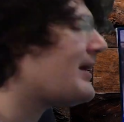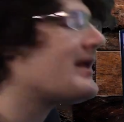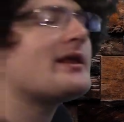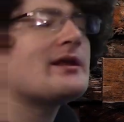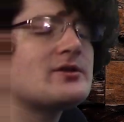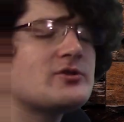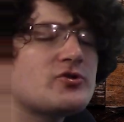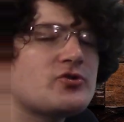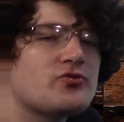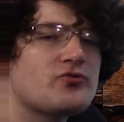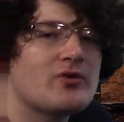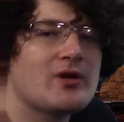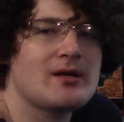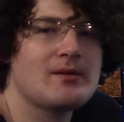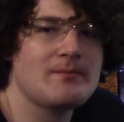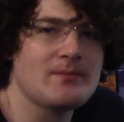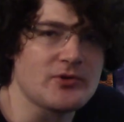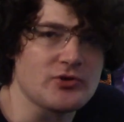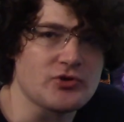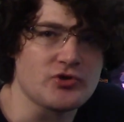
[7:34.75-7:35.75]
and
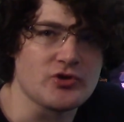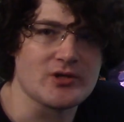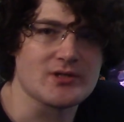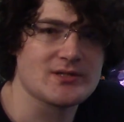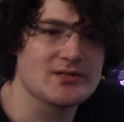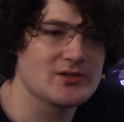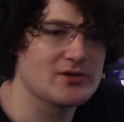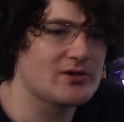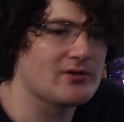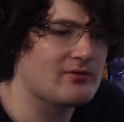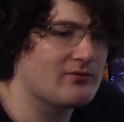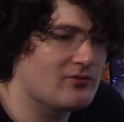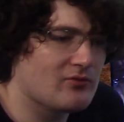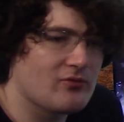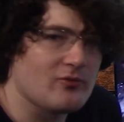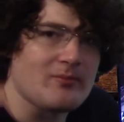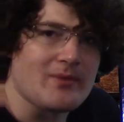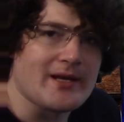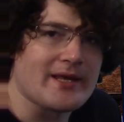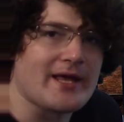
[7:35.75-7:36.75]
stream, just through my